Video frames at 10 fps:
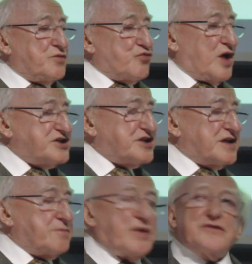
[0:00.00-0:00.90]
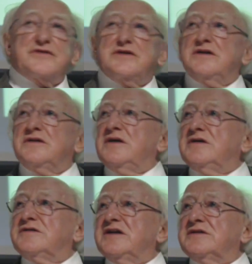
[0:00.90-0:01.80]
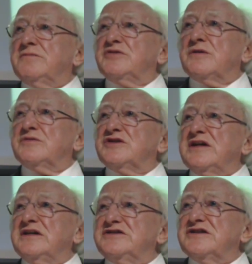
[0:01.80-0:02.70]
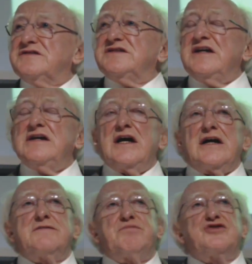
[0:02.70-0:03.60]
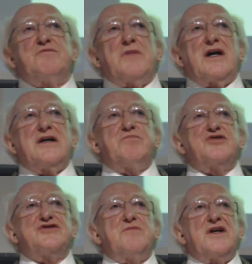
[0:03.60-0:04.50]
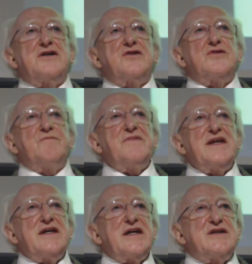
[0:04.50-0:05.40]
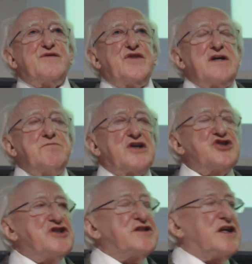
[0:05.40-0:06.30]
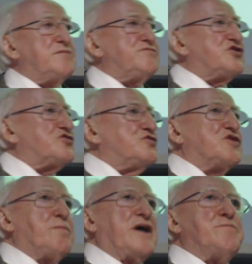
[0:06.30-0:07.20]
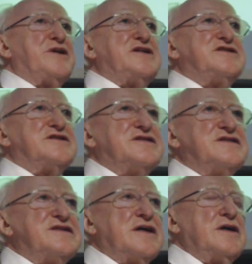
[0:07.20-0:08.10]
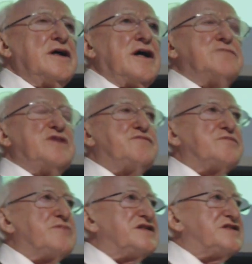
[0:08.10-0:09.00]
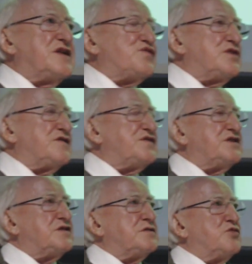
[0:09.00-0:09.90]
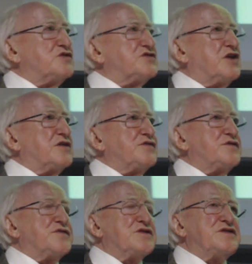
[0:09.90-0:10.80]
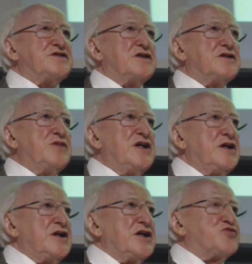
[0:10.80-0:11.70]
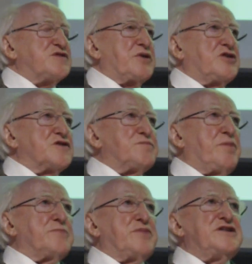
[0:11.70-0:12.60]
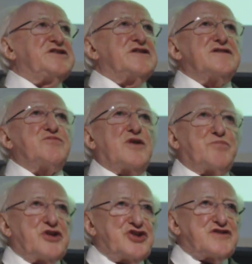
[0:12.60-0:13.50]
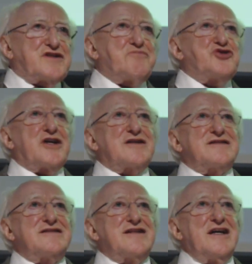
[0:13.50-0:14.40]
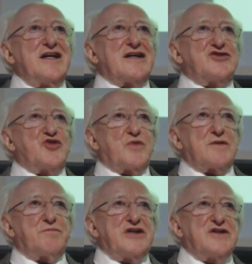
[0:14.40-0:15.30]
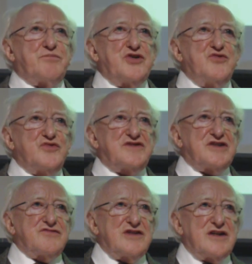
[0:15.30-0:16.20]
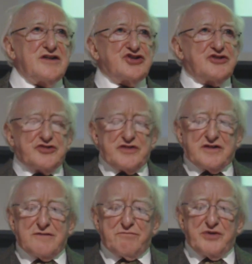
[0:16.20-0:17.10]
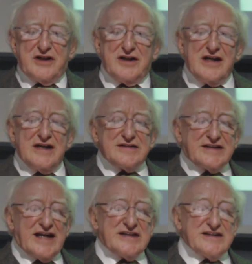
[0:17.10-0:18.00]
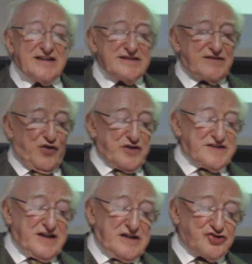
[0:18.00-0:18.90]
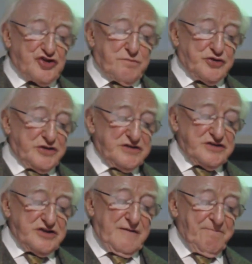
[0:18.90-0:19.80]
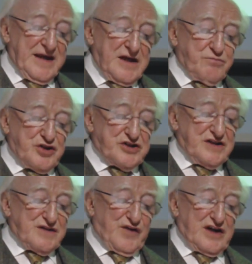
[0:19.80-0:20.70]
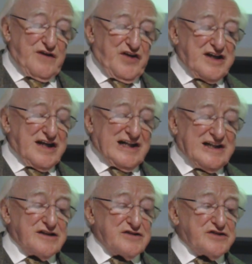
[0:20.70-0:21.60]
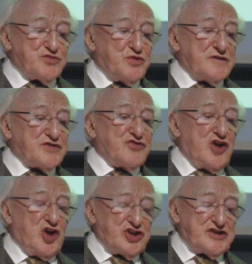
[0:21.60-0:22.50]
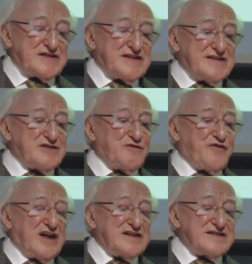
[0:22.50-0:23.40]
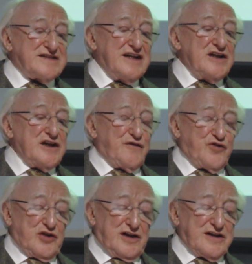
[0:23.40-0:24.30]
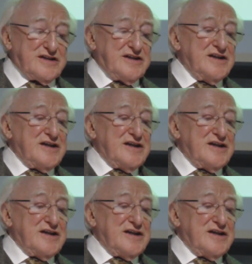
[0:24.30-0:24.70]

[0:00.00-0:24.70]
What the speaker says: writing about the Indians and in Putumayo. It's very much he came through the Barbadians. I remember myself when I visited Montserrat for the first time, it was because Barbadians were British subjects and who were being abused in relation to the company that is his first entry point. But it is very, very clear that one of the reluctances to face, if you like,